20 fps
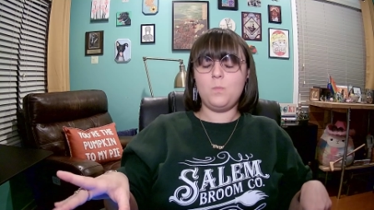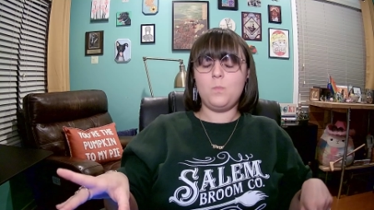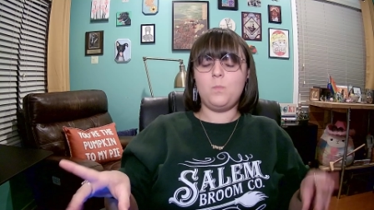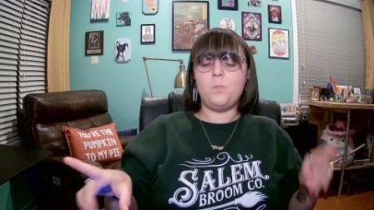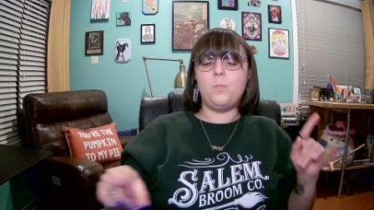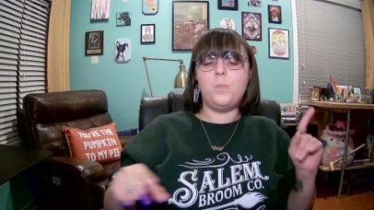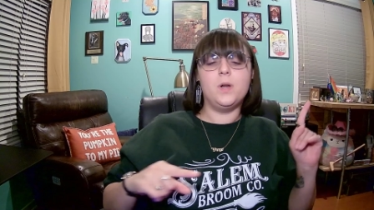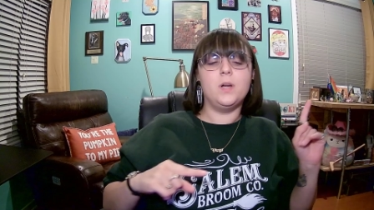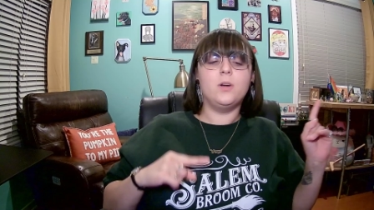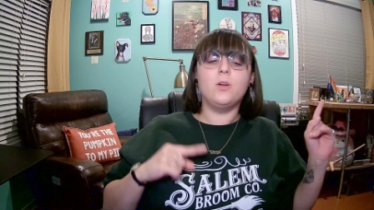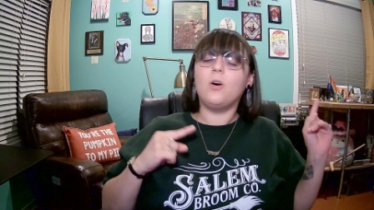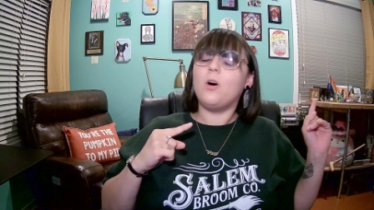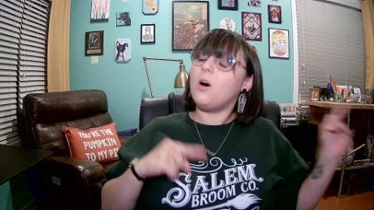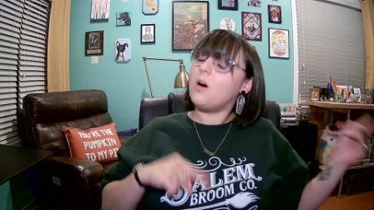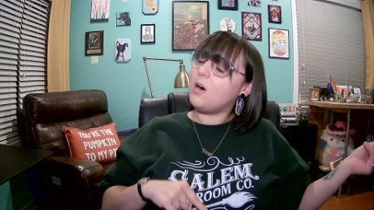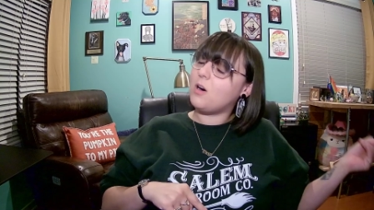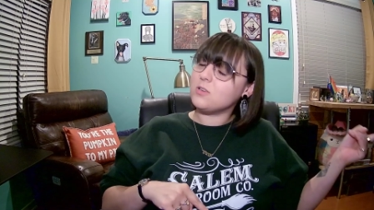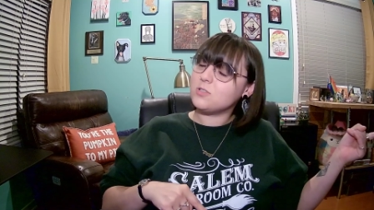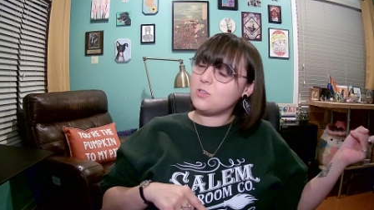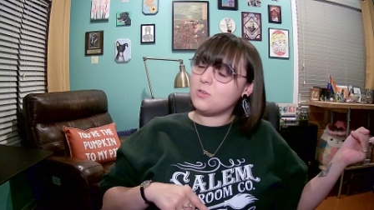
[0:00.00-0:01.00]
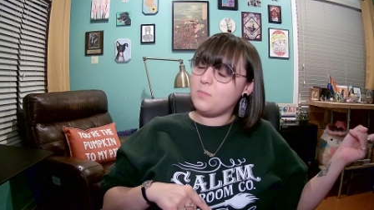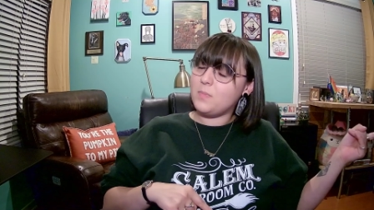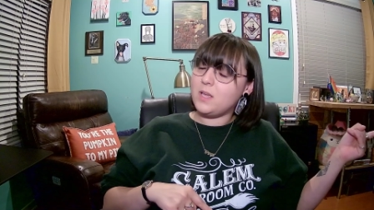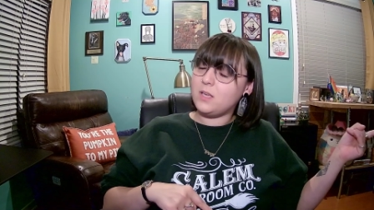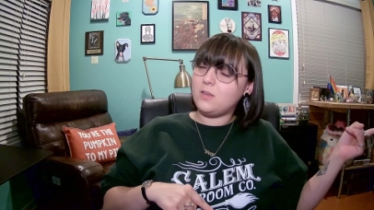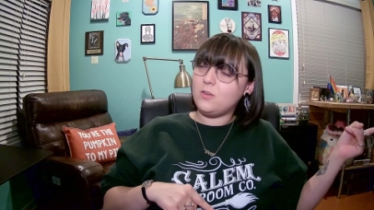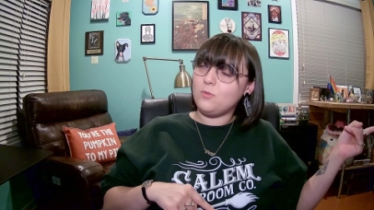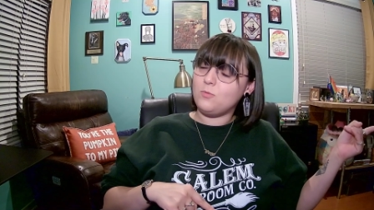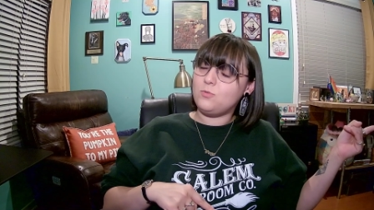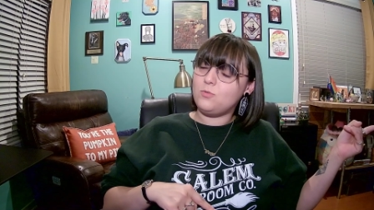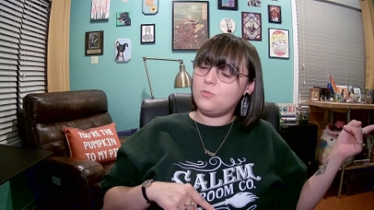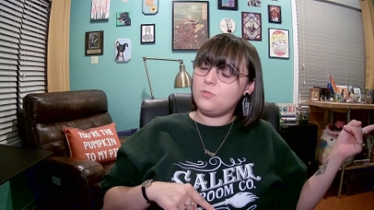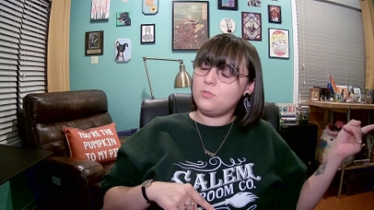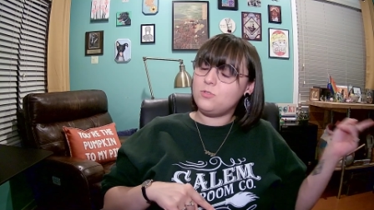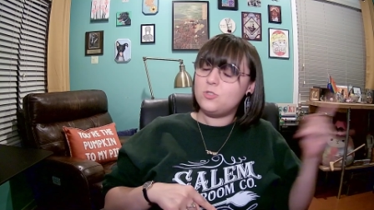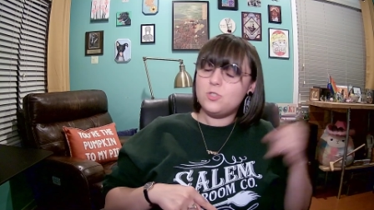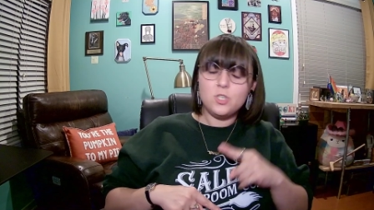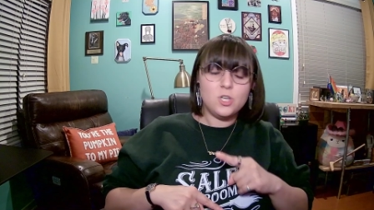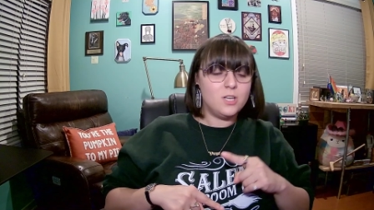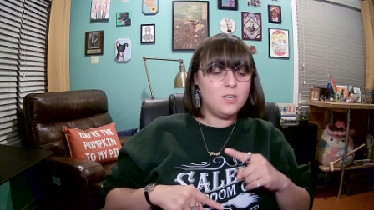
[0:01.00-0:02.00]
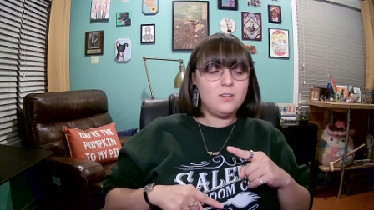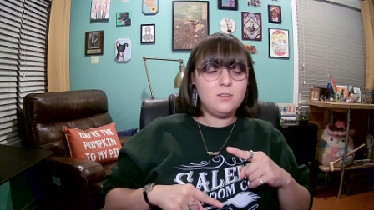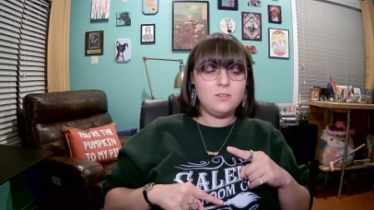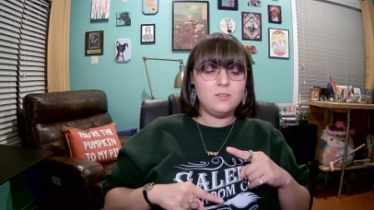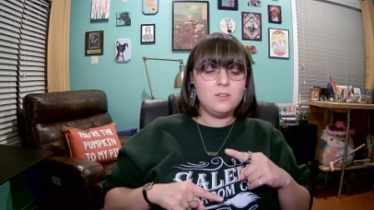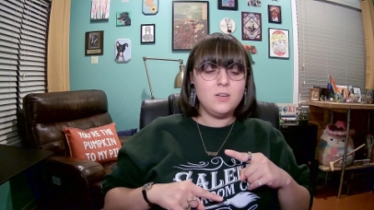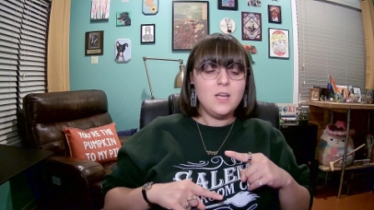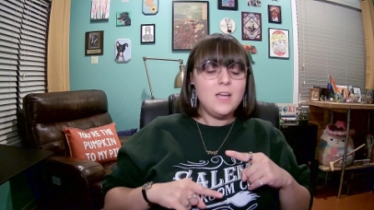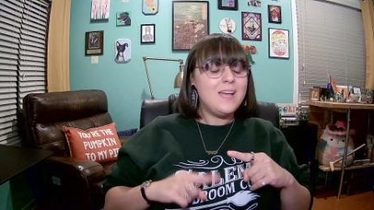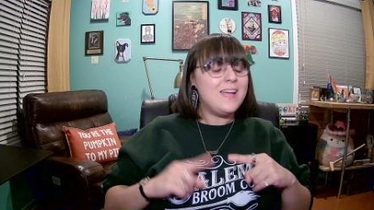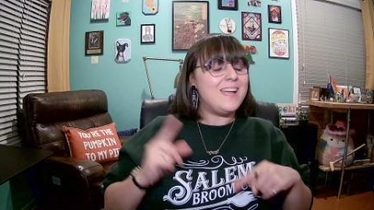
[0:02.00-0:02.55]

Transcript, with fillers: but it'll also make you chill.